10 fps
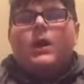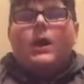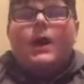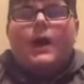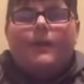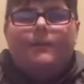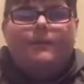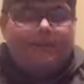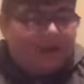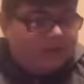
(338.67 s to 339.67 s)

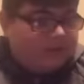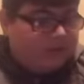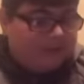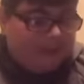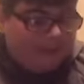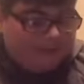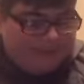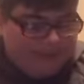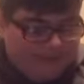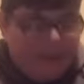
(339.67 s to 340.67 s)
That's just plans.
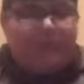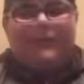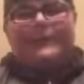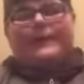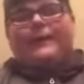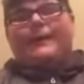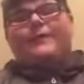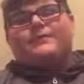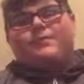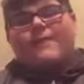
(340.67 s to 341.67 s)
Hopefully we can
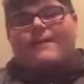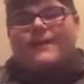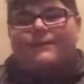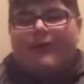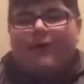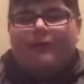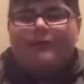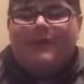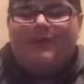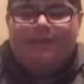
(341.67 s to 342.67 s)
get some of them in round
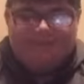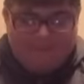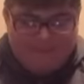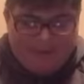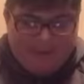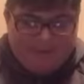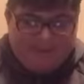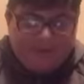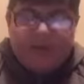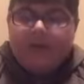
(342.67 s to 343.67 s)
3. And
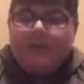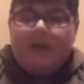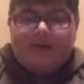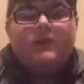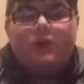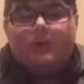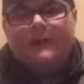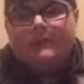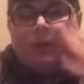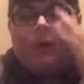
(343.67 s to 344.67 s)
Tottenham
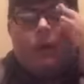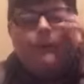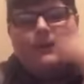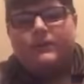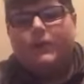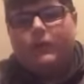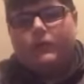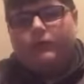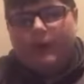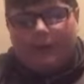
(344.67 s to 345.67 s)
as well, because they got a new
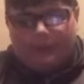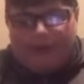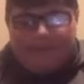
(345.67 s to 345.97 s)
ground.